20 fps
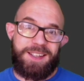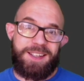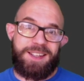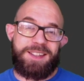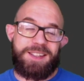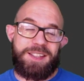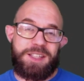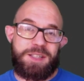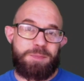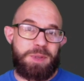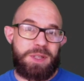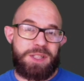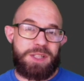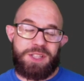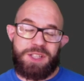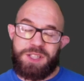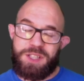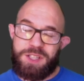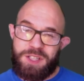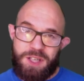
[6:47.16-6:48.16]
This beast
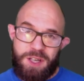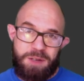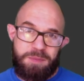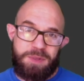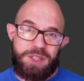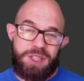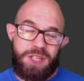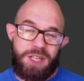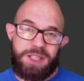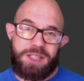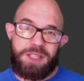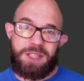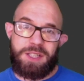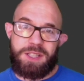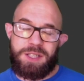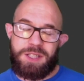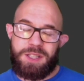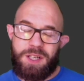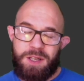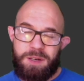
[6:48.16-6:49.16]
is so majestic,
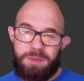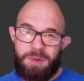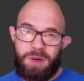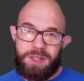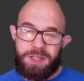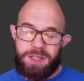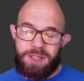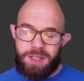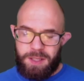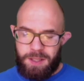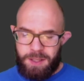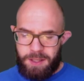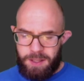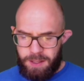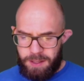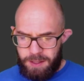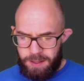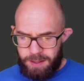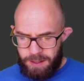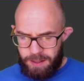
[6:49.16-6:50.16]
so mighty.
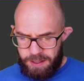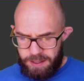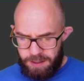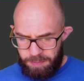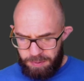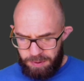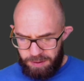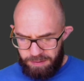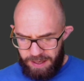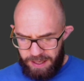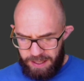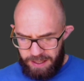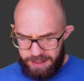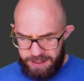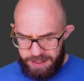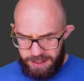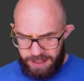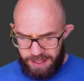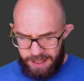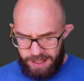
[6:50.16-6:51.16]
There's a
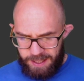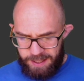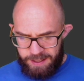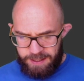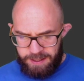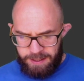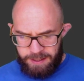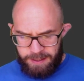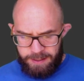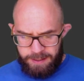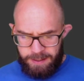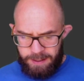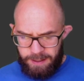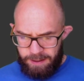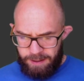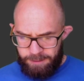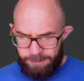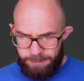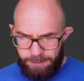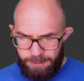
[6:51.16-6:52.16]
plurality there.
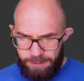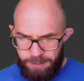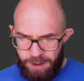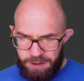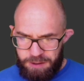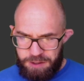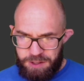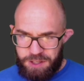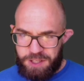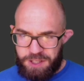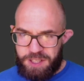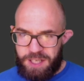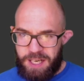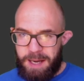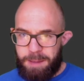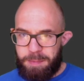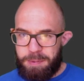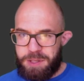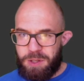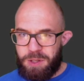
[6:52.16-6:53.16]
Ferocious
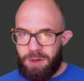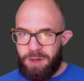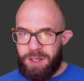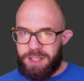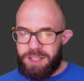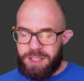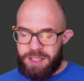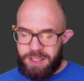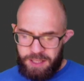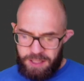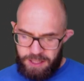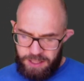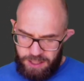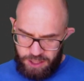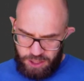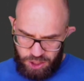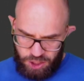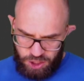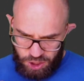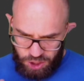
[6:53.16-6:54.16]
appetite,
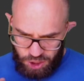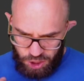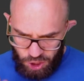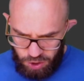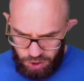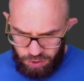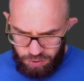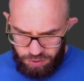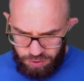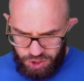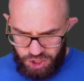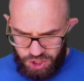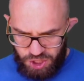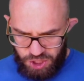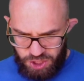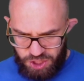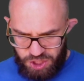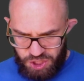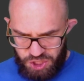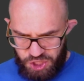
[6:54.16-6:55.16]
huge
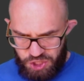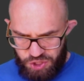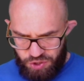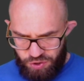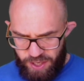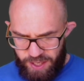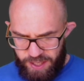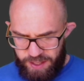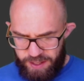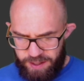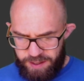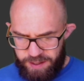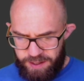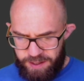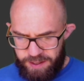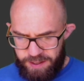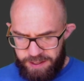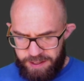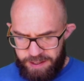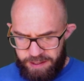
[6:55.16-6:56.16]
strength.
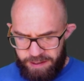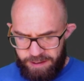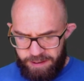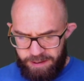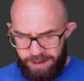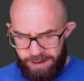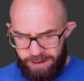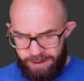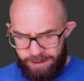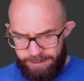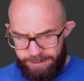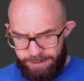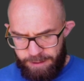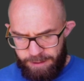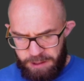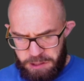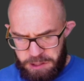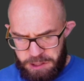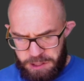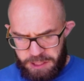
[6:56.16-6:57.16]

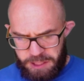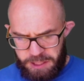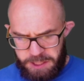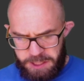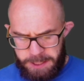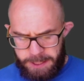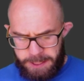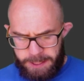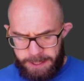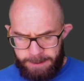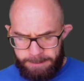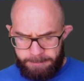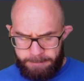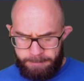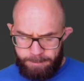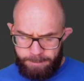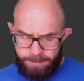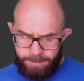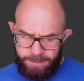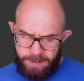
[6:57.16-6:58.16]
Verse 16.
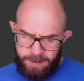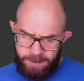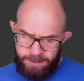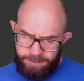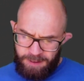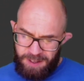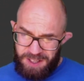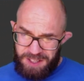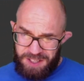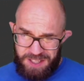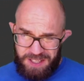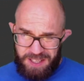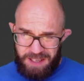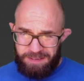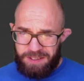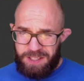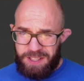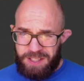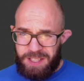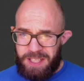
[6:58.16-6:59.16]
Verse
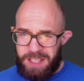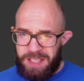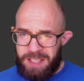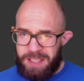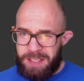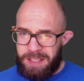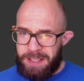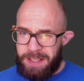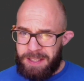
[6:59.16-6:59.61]
17